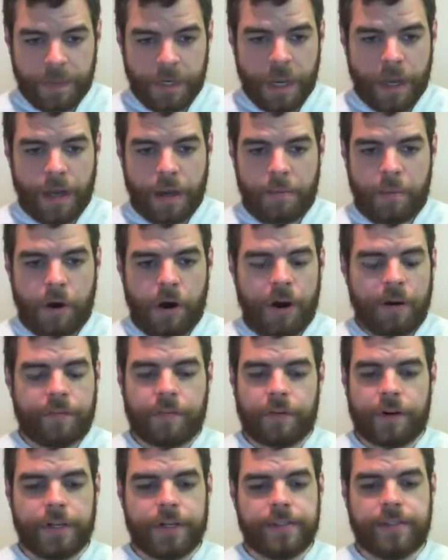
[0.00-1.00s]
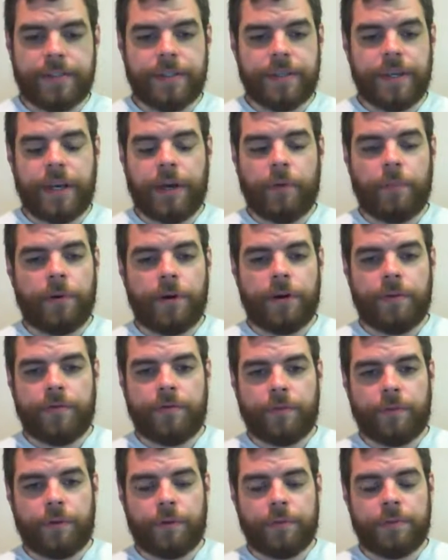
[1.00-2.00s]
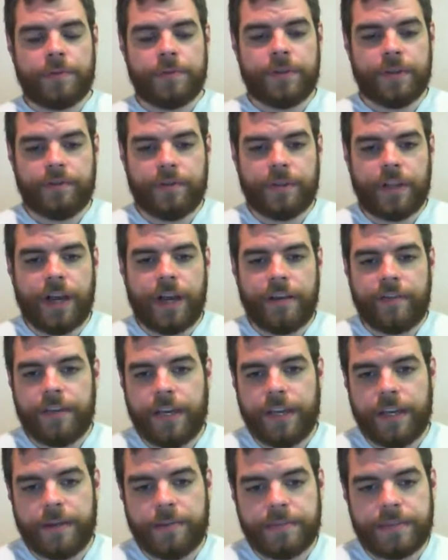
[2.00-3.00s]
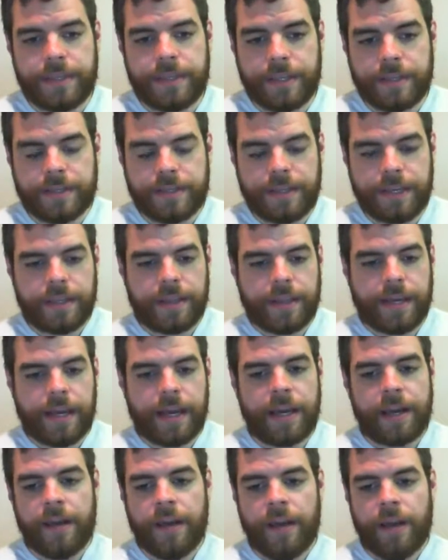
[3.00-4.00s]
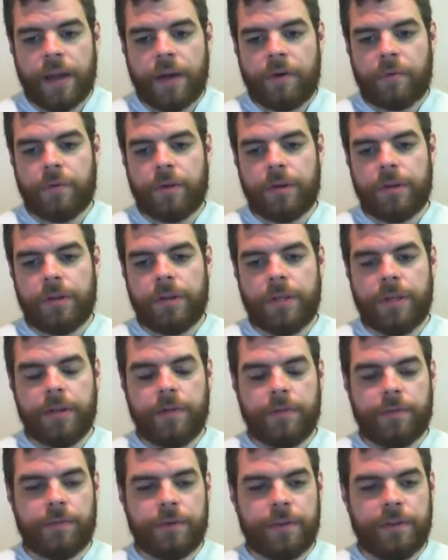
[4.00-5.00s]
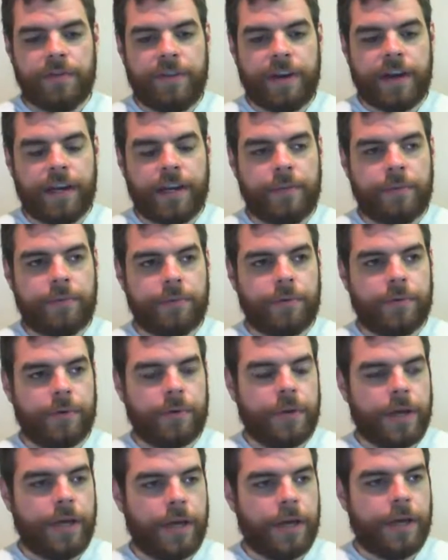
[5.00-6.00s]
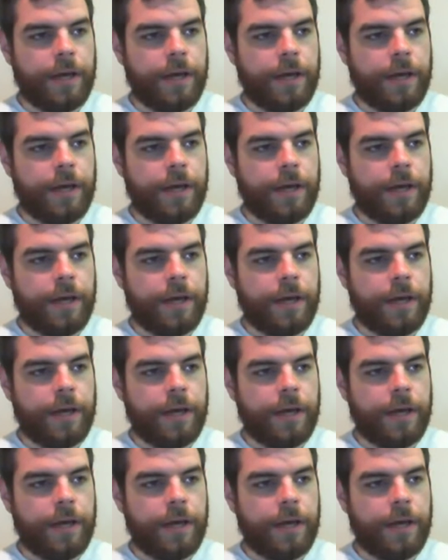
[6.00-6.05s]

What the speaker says: offering to help on forums of live games, things like that. Really, really valuable.